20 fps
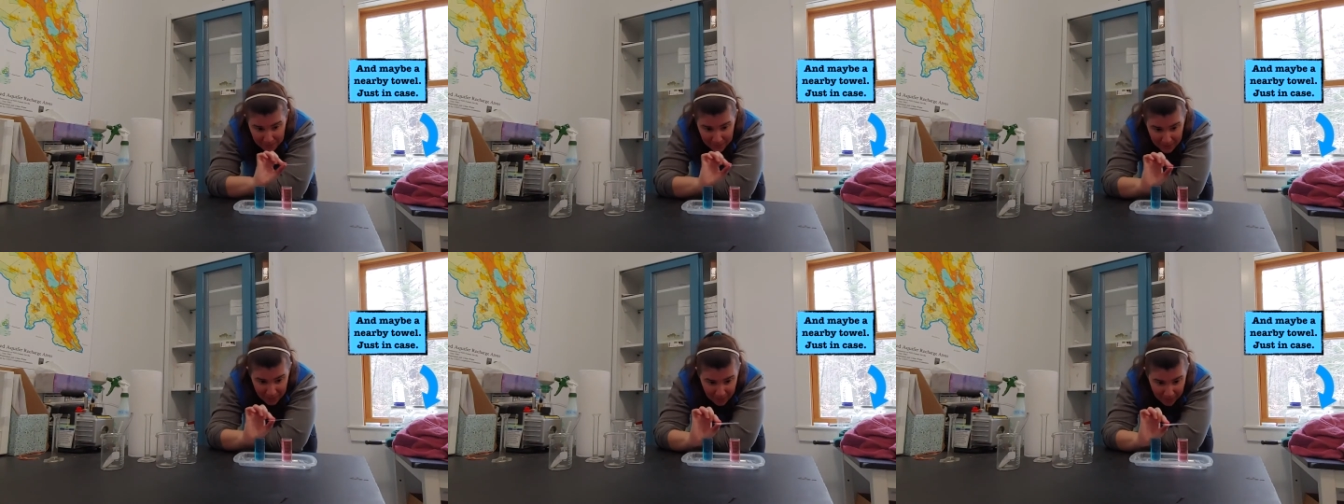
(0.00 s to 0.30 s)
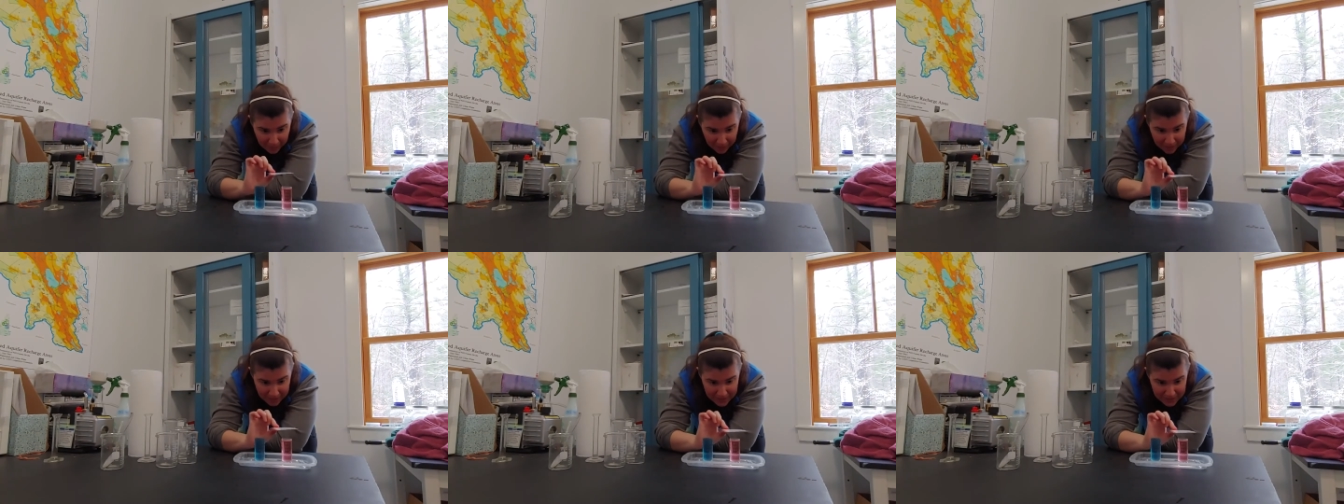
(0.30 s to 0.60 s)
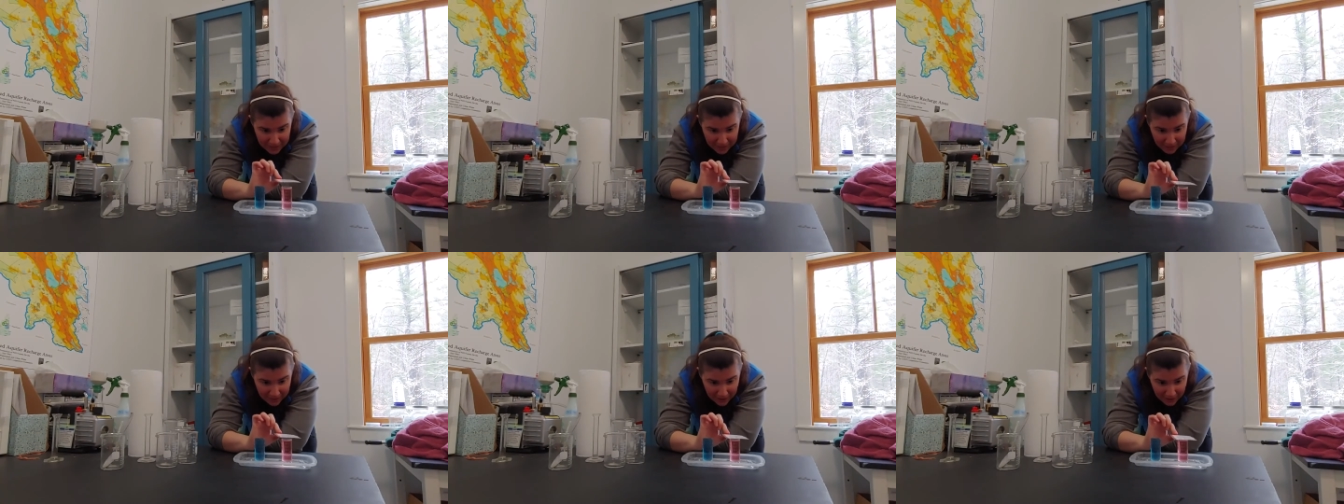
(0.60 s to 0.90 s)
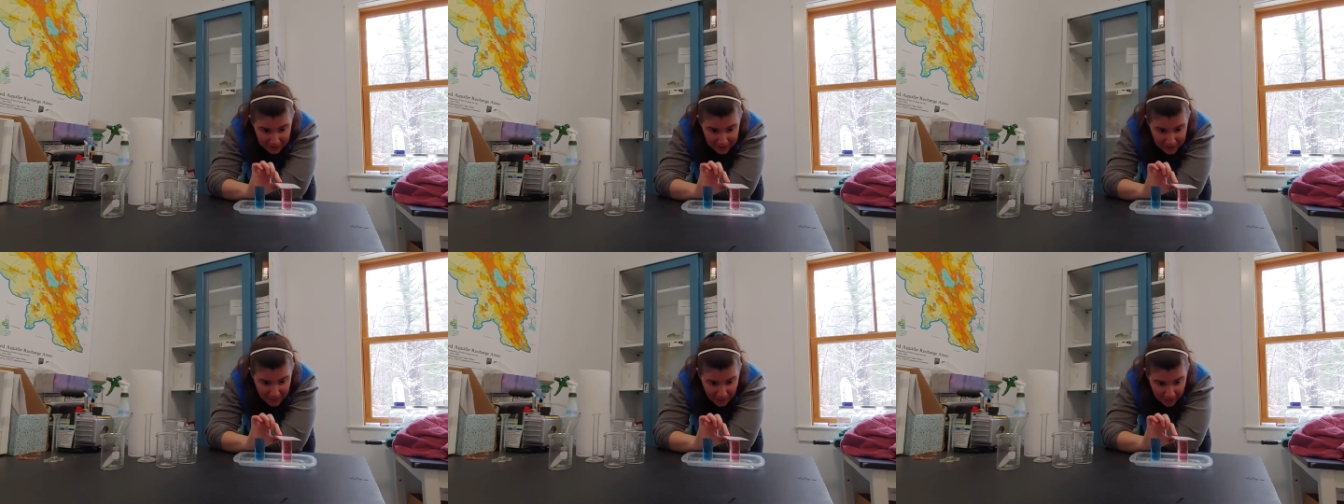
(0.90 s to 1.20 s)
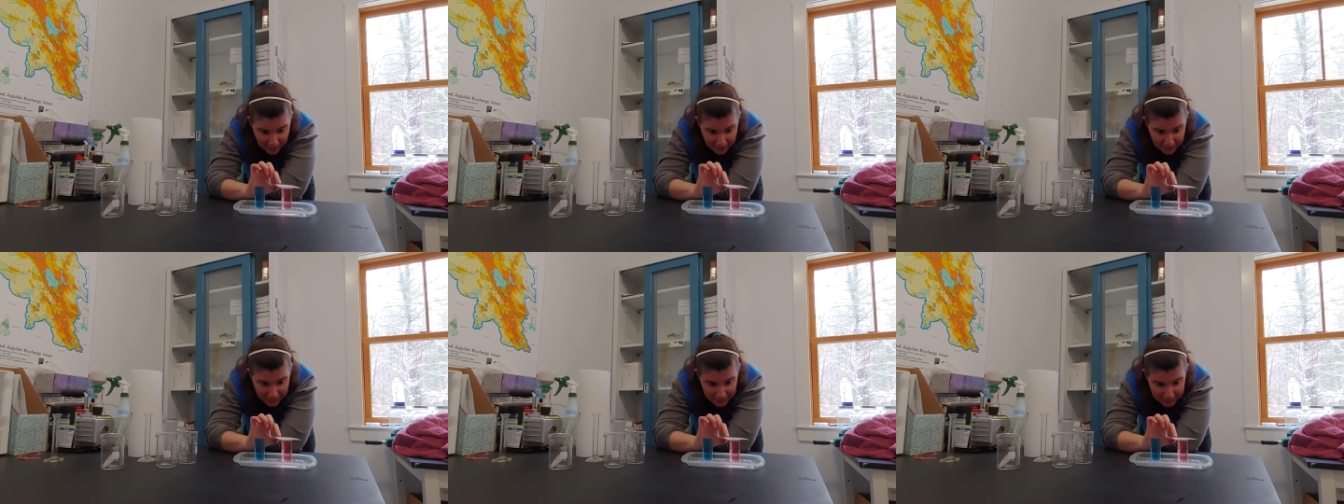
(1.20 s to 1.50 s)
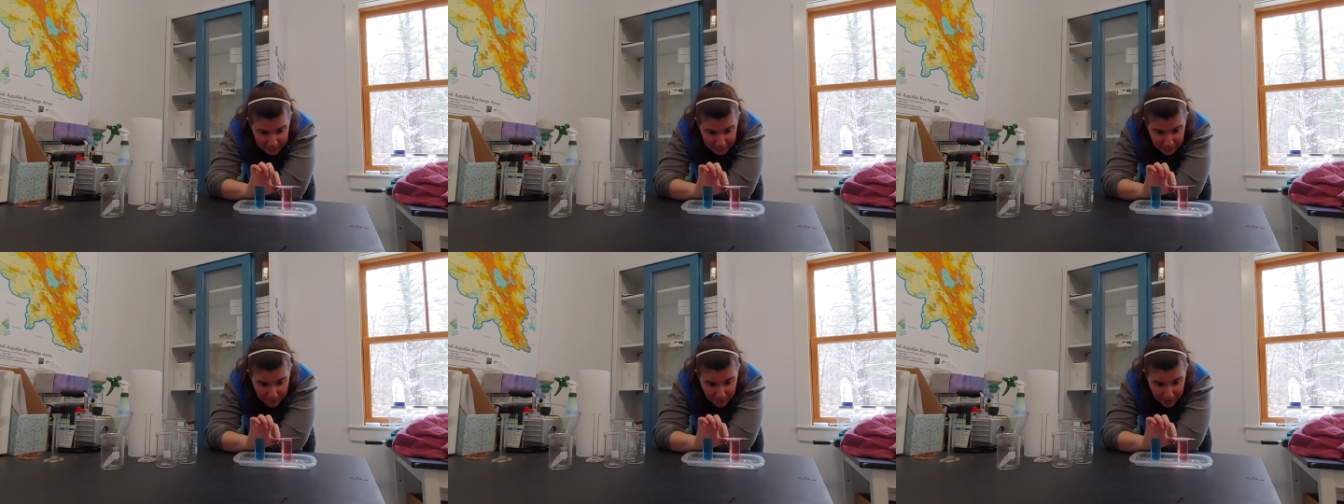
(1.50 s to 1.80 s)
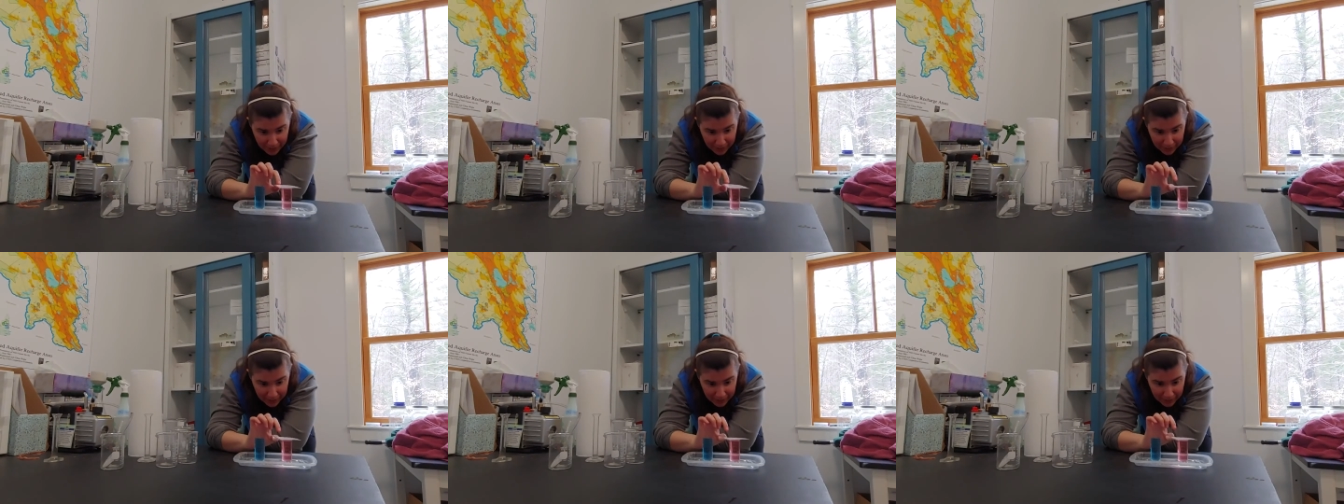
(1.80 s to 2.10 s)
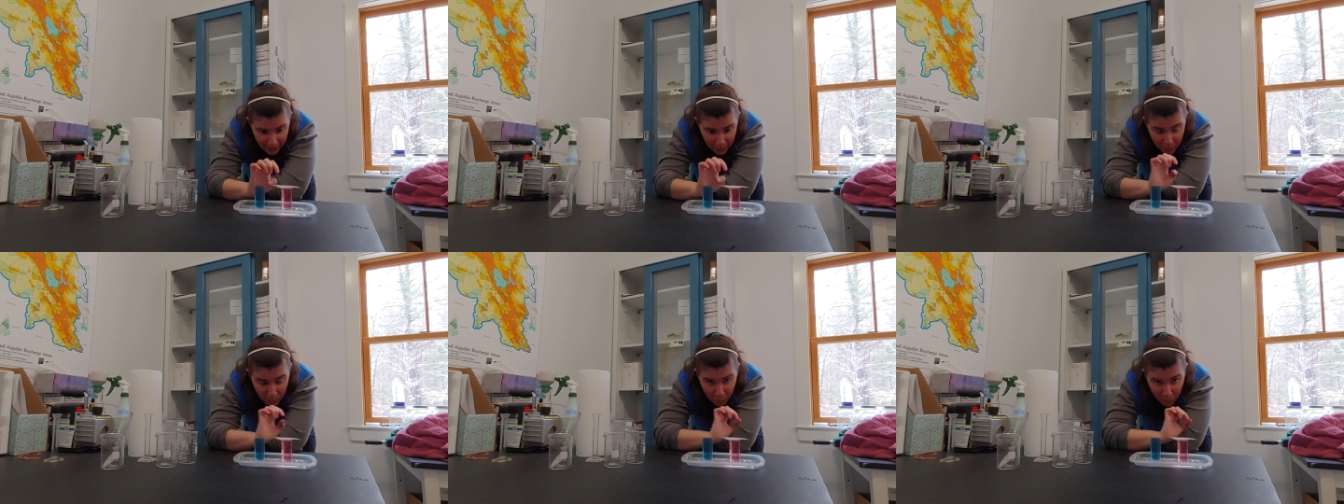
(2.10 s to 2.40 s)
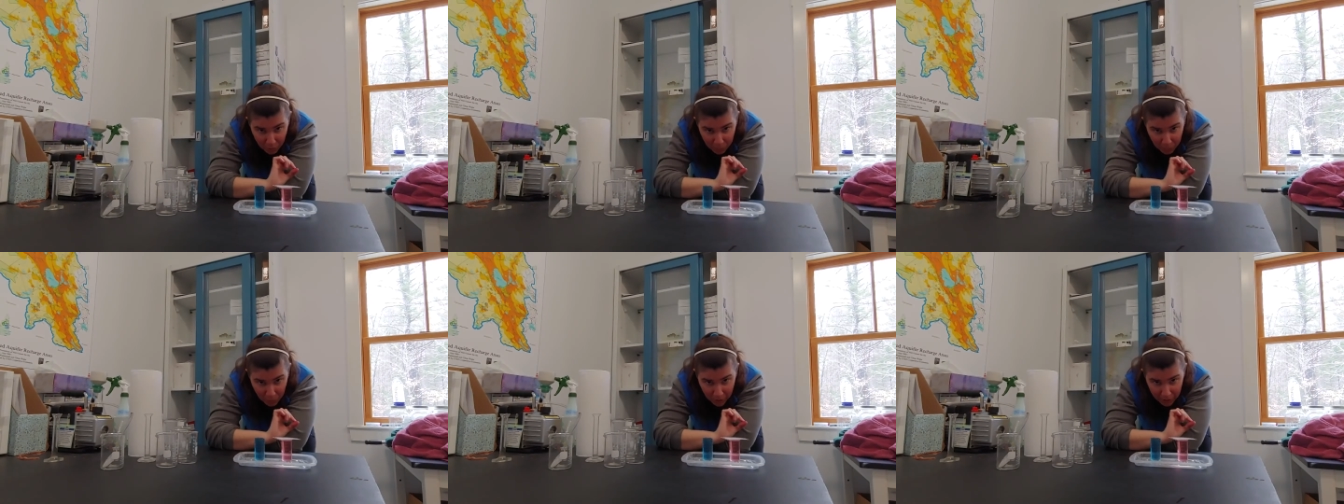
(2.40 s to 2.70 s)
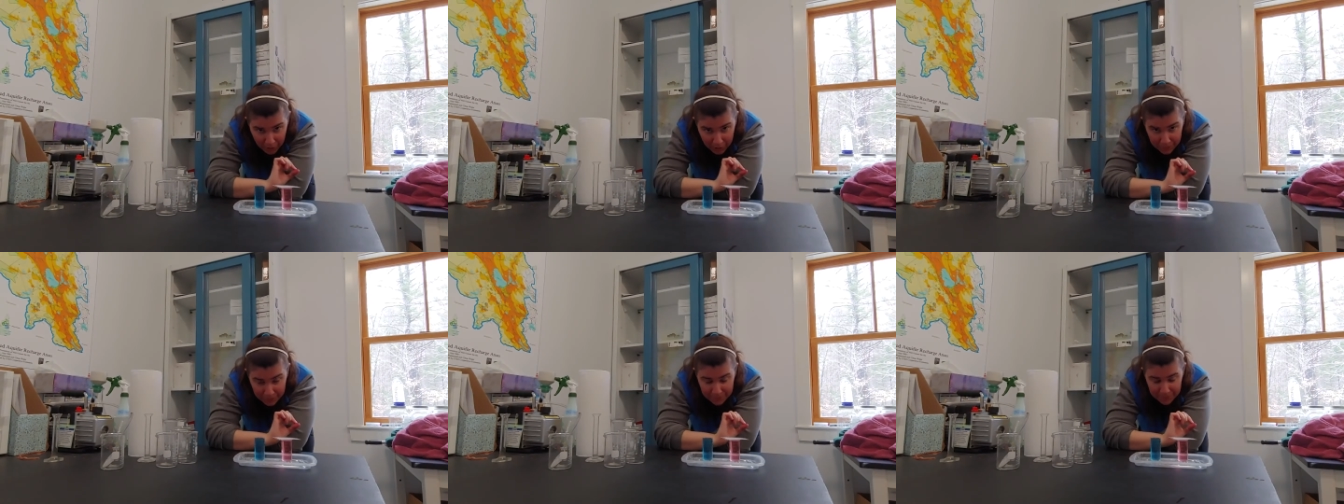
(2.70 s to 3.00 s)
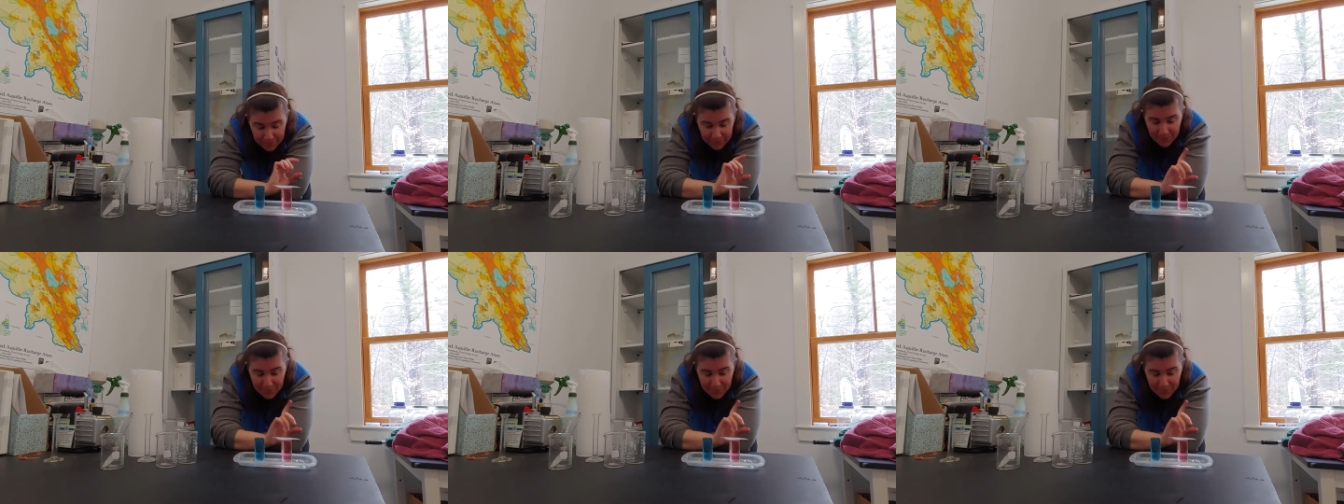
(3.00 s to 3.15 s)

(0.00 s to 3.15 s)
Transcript: and I'm going to stick it on top of my warm water.